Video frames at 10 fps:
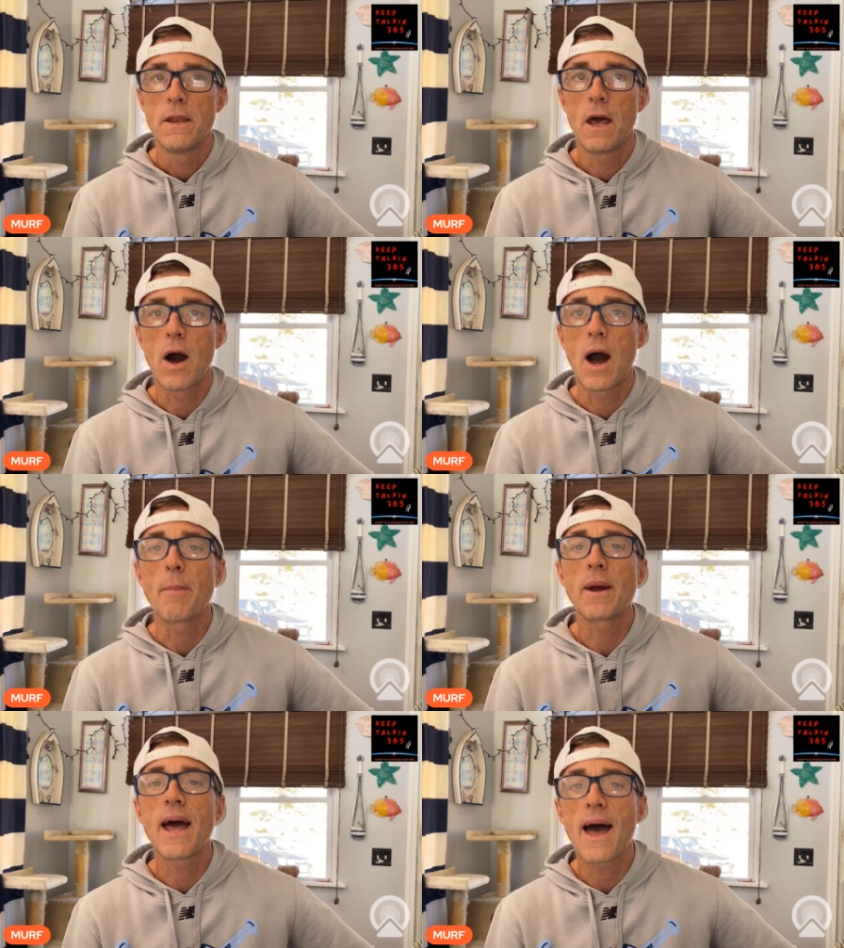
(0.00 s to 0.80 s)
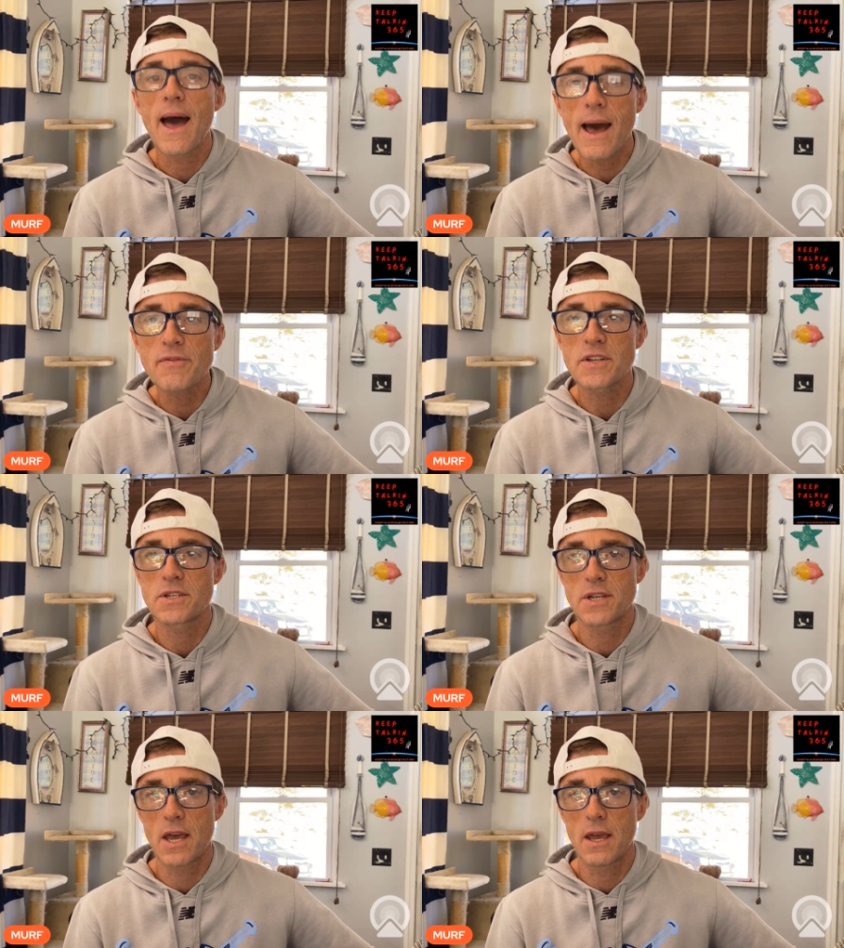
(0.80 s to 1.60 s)
Now, I'm going to have to
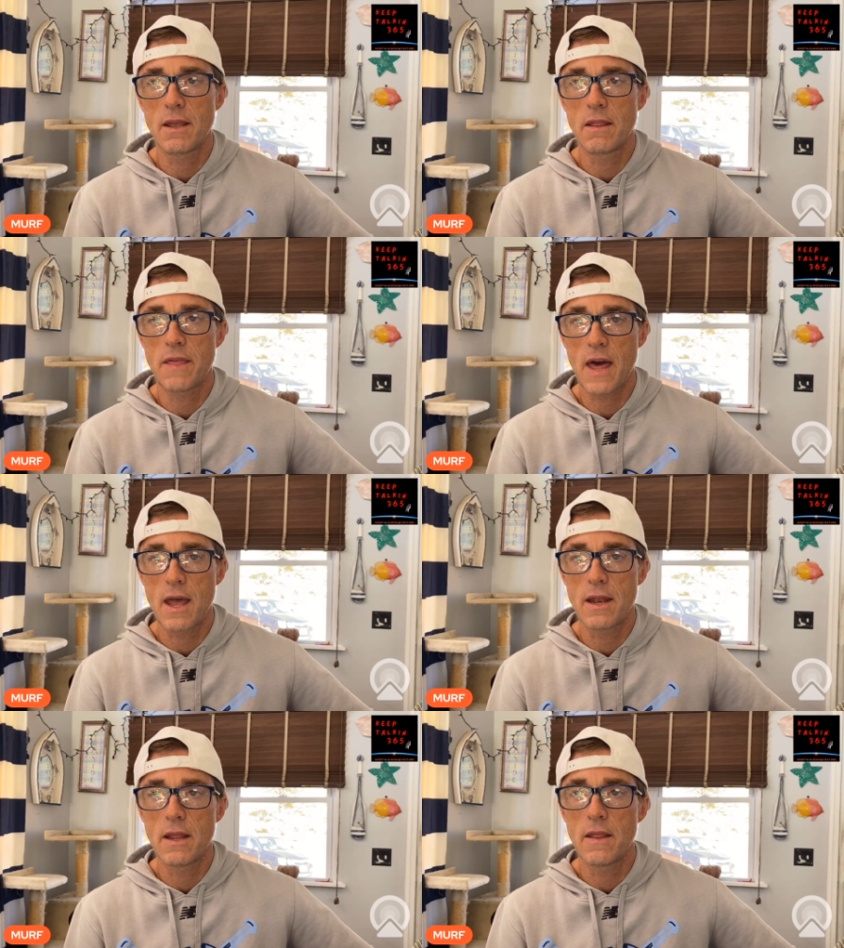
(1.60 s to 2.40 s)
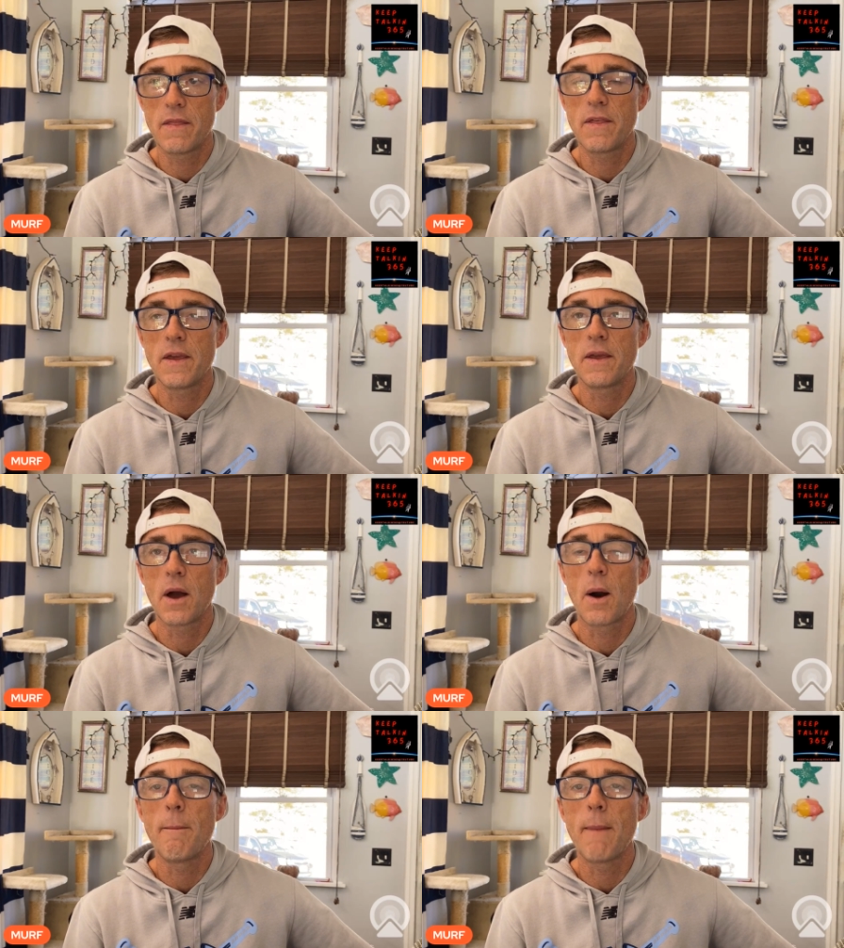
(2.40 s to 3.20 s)
say that the
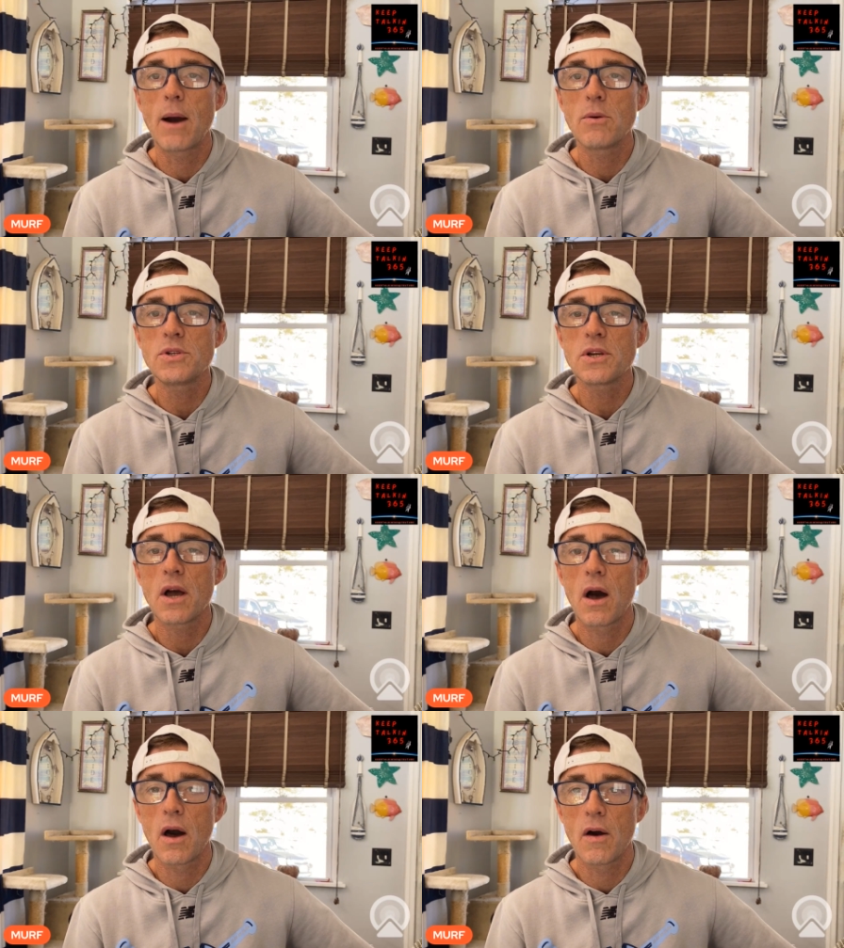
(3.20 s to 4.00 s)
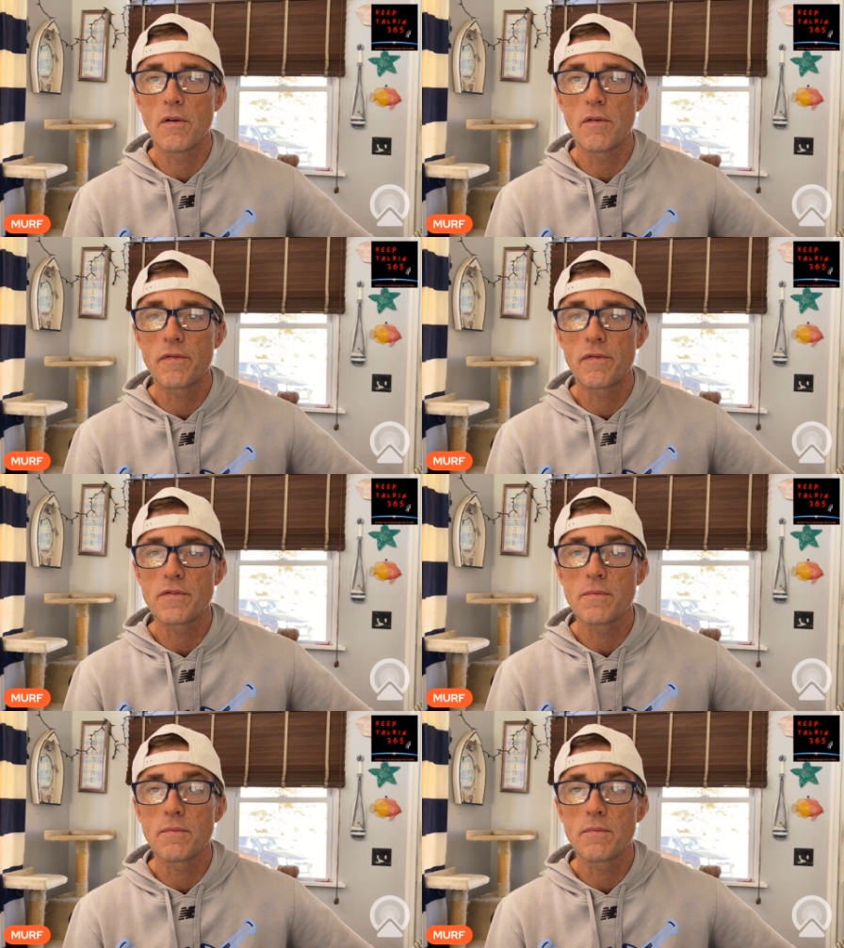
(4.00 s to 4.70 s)
amount of